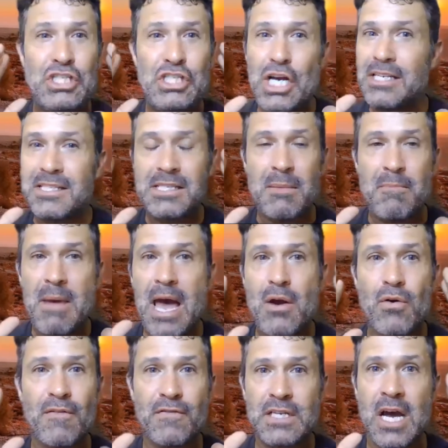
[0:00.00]
it's just a
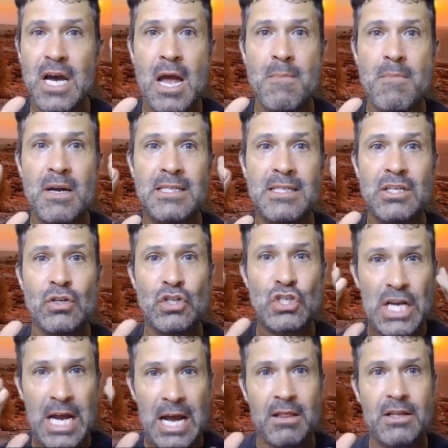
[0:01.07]
matter of time
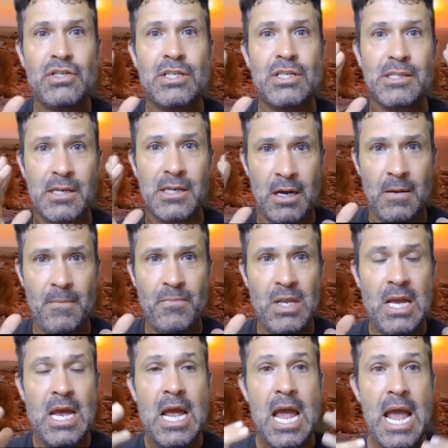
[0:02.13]
until challenges
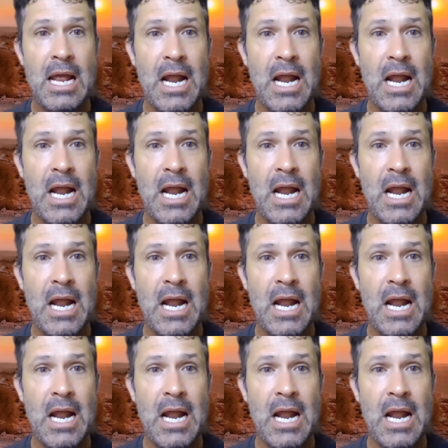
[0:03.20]
come.